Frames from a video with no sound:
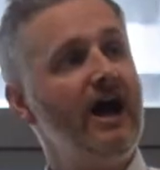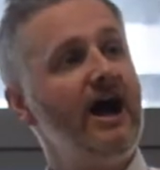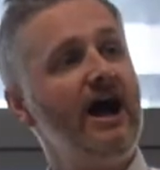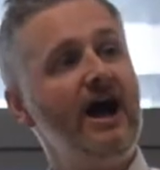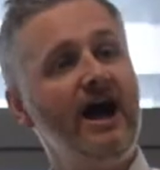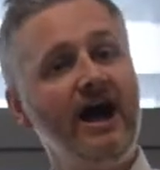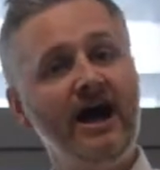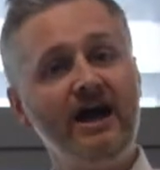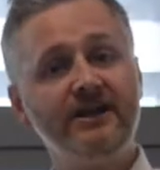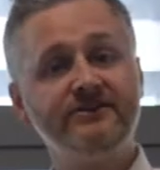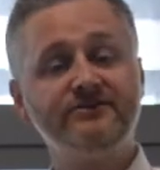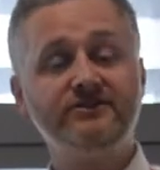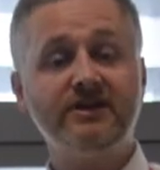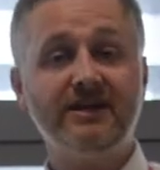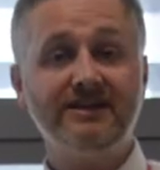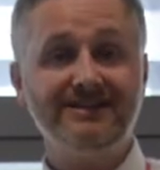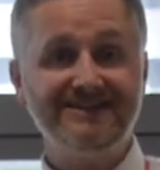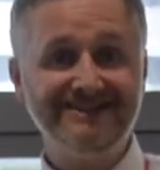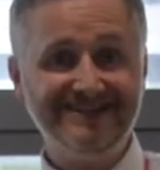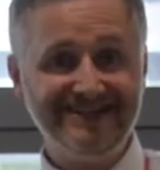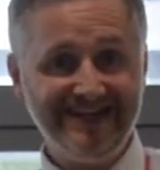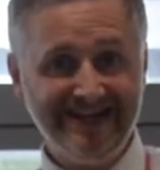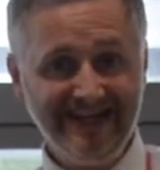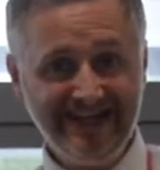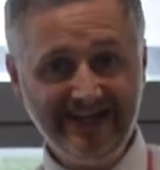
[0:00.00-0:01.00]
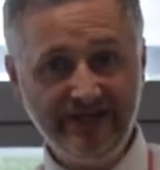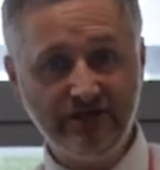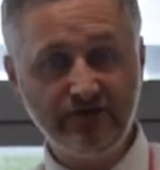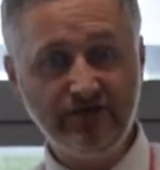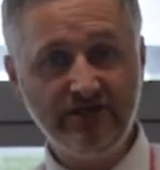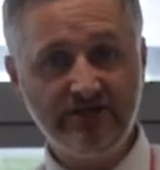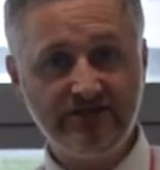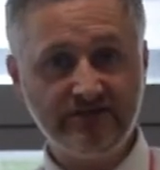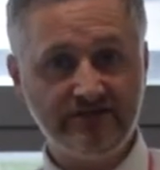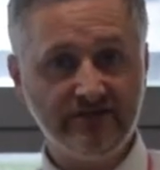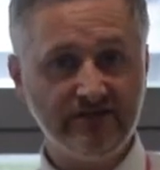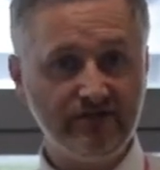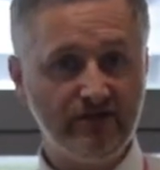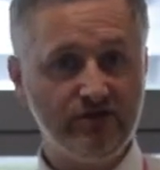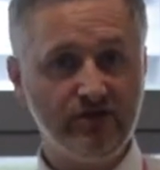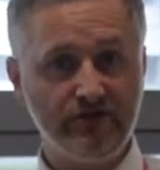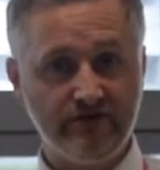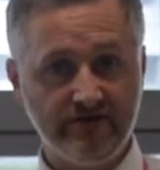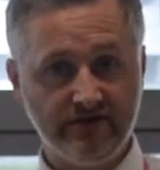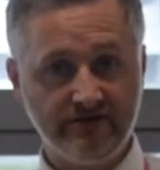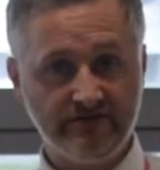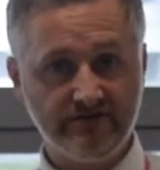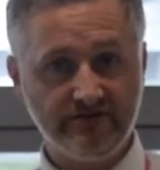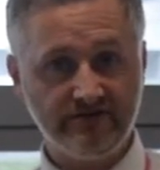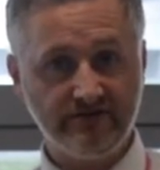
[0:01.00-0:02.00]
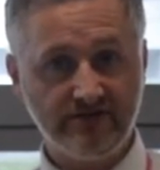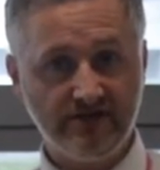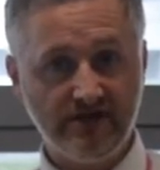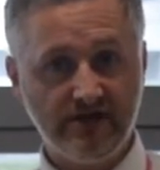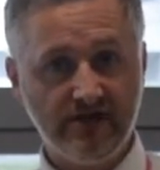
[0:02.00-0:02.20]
and decrease the current.